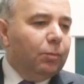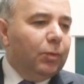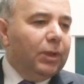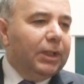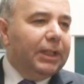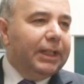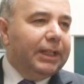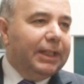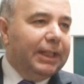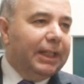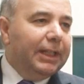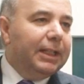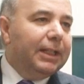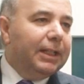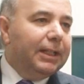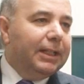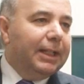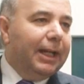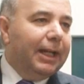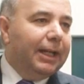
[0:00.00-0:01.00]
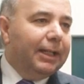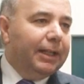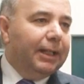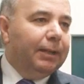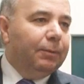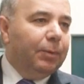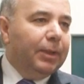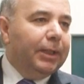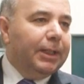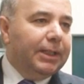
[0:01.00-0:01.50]
Really, at the end of the day,
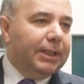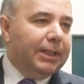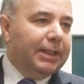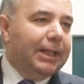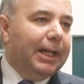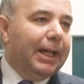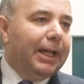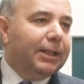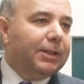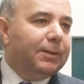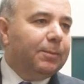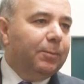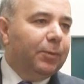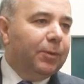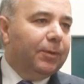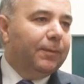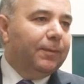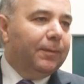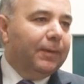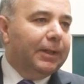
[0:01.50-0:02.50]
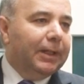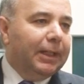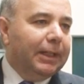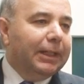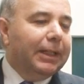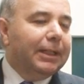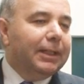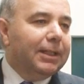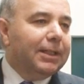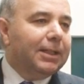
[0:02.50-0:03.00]
it really starts with
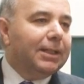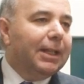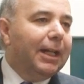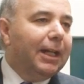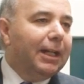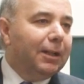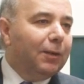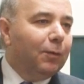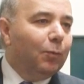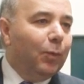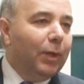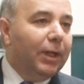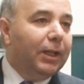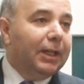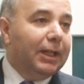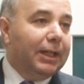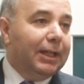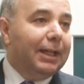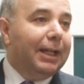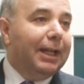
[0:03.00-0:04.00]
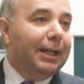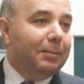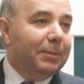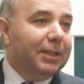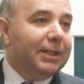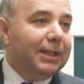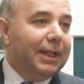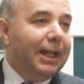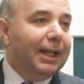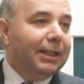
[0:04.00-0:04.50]
an understanding of where the claim
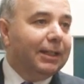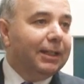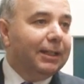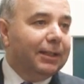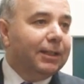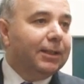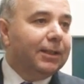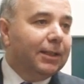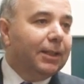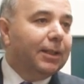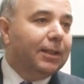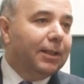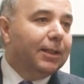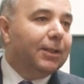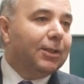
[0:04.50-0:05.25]
is at in